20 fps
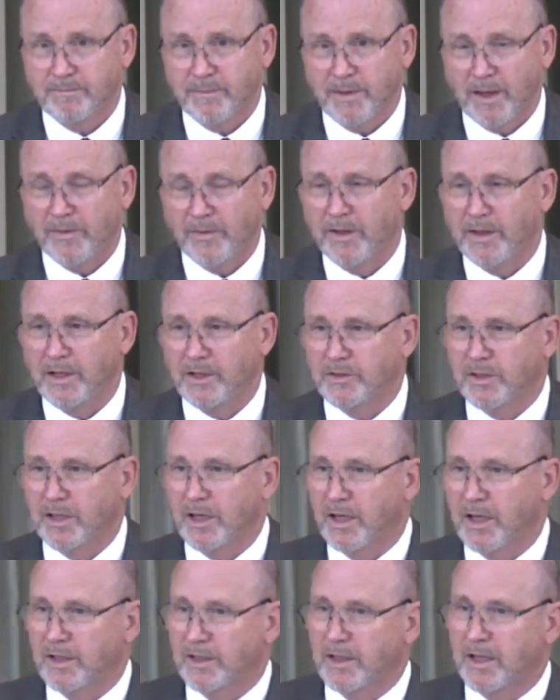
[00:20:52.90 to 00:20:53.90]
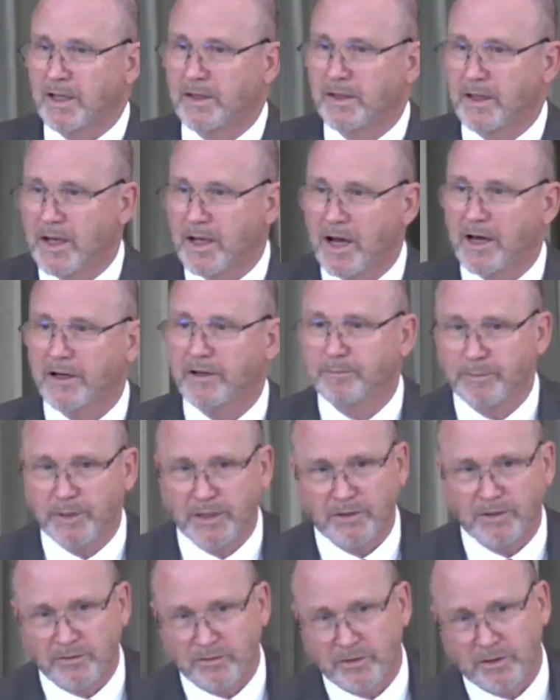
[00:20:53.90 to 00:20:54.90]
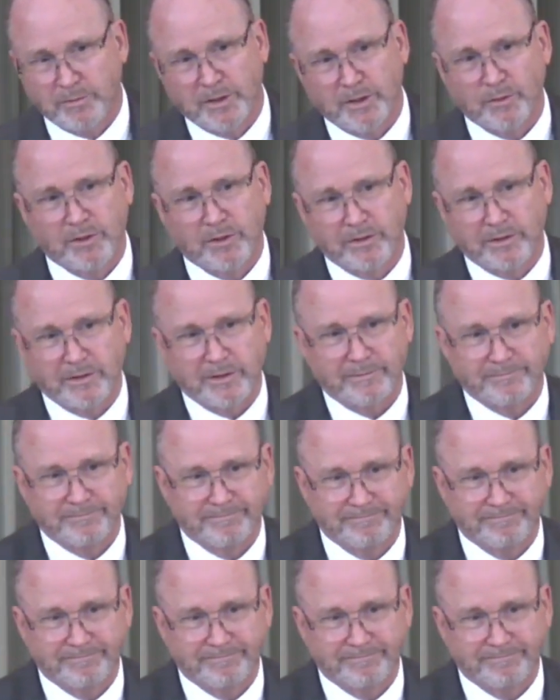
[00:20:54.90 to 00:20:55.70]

And then he said, And the God of peace shall be with you